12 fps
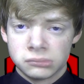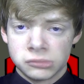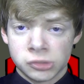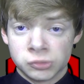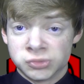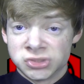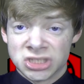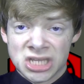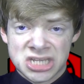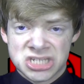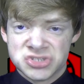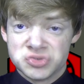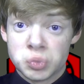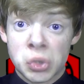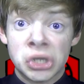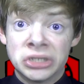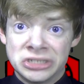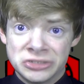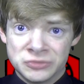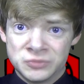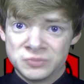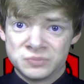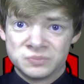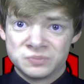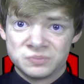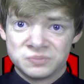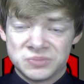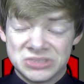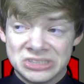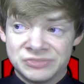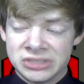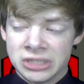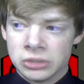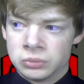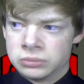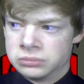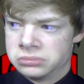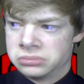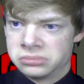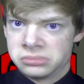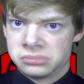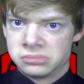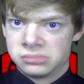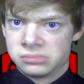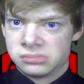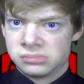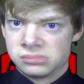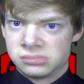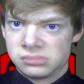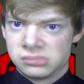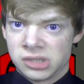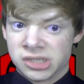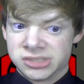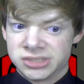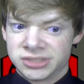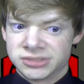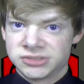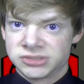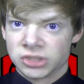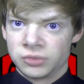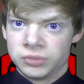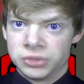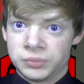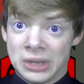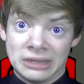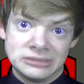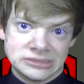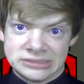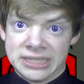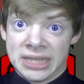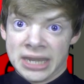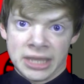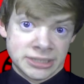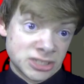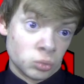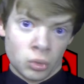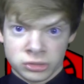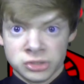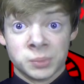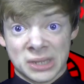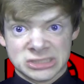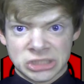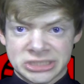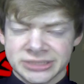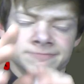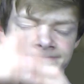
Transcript: Don't say I didn't warn you, even though I did, so you'd have to say that I did warn you because I did.